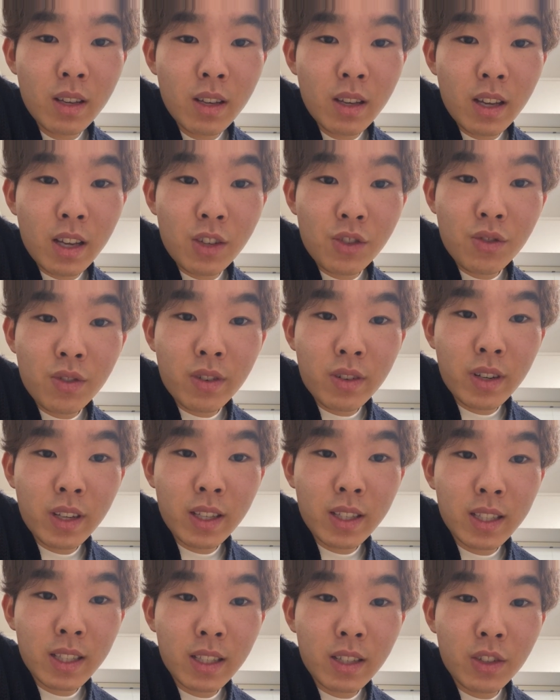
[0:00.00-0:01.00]

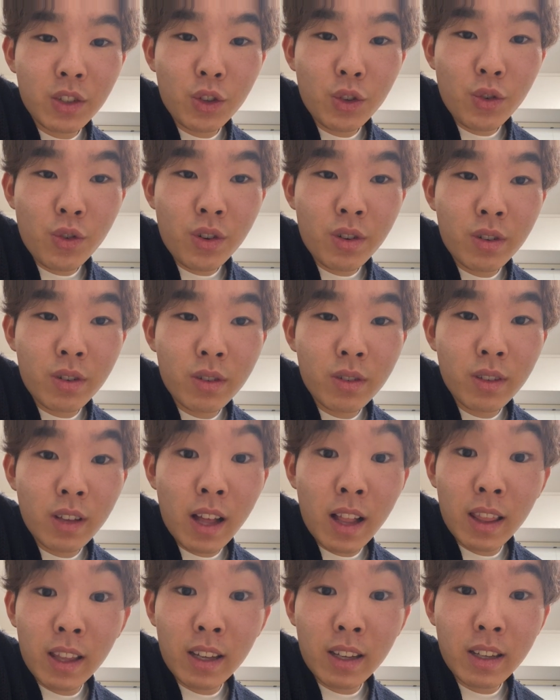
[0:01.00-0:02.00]
ensuring that you are
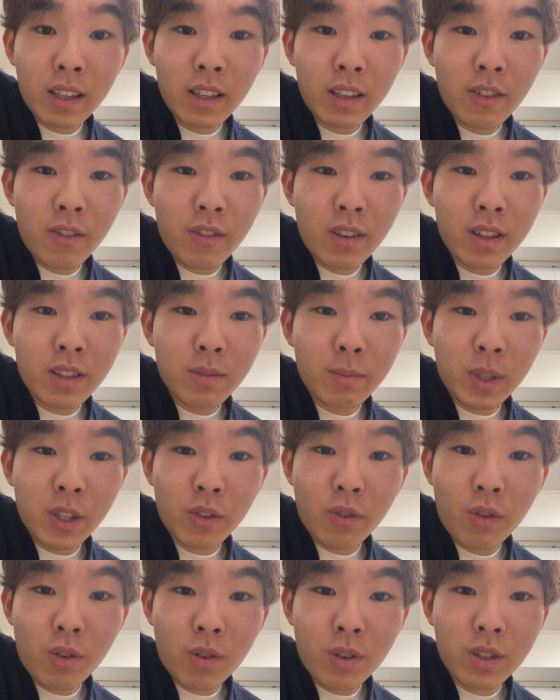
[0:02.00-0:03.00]
aligned with
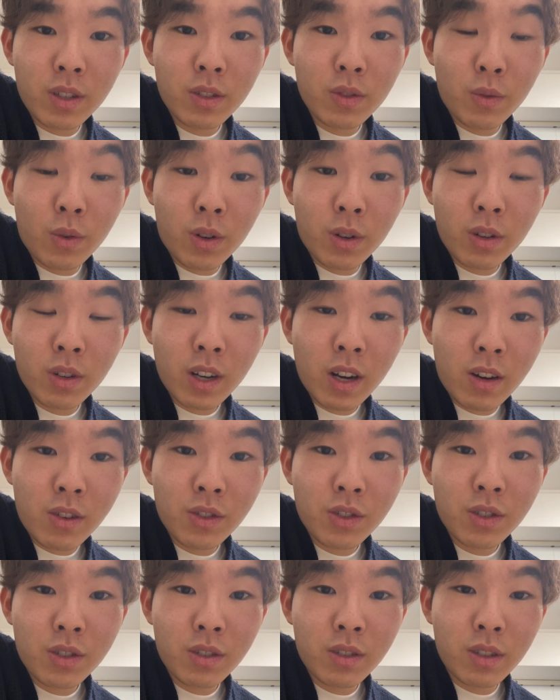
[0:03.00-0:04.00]
MoneyForward's work
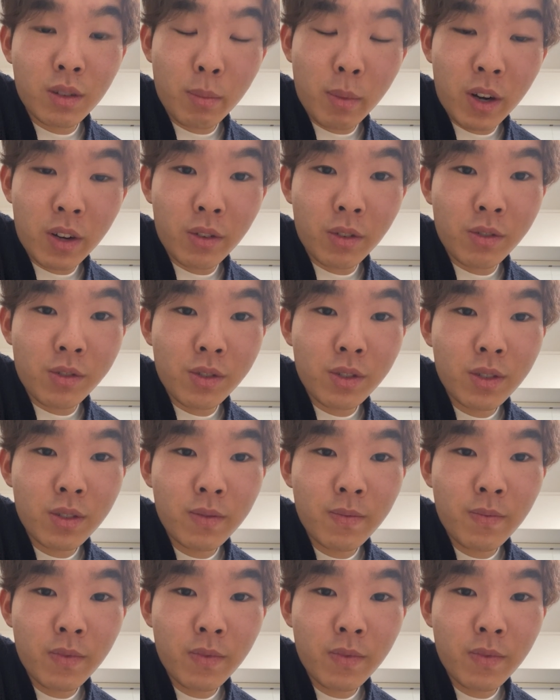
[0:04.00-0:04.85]
culture and values.